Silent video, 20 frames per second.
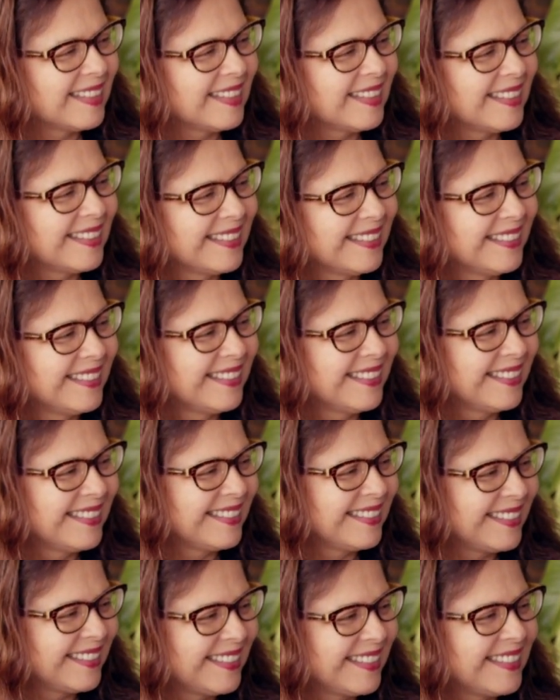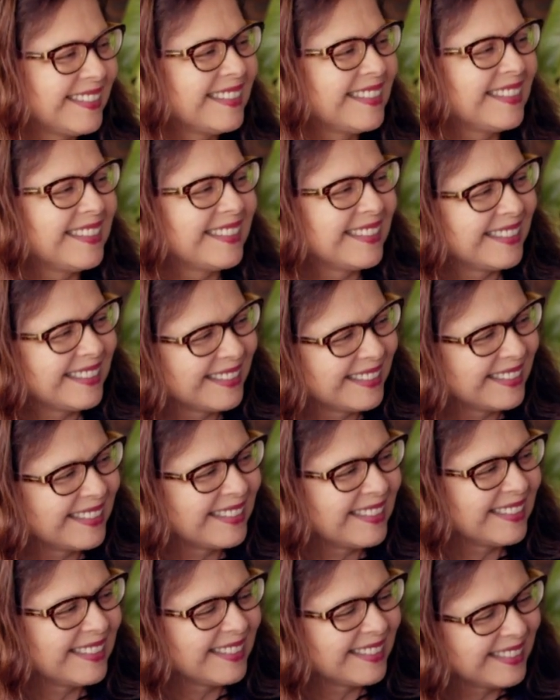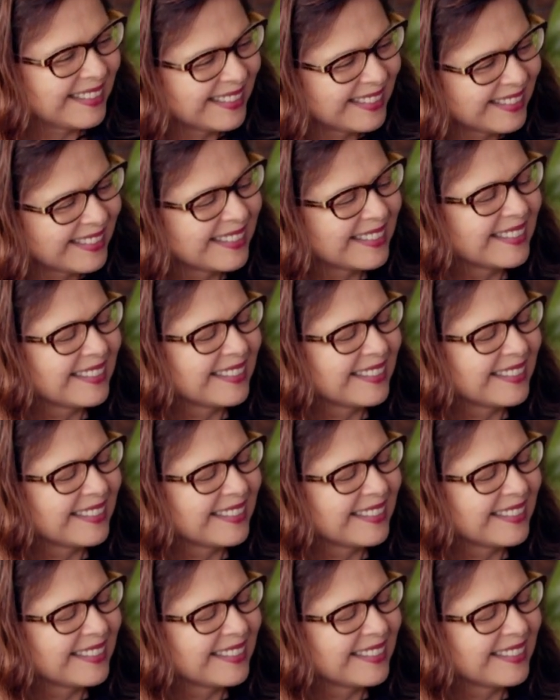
The person shown says nothing.